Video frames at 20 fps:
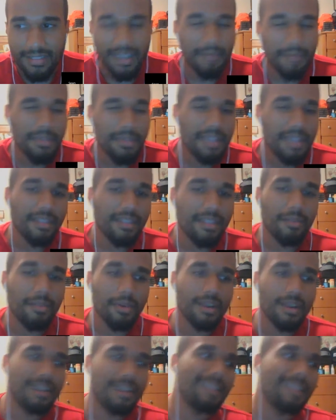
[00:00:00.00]
does that mean
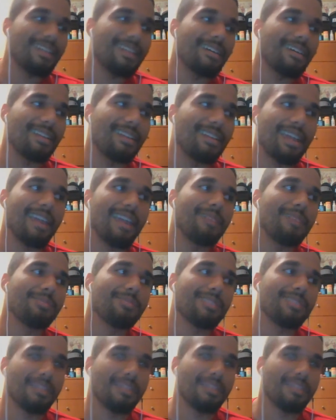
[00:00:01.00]
that we're going to get
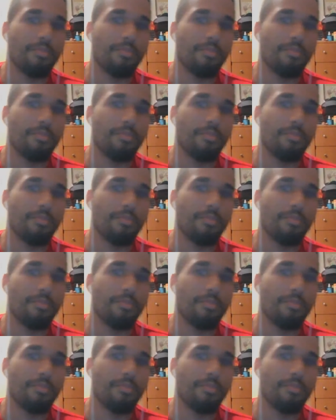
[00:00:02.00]
games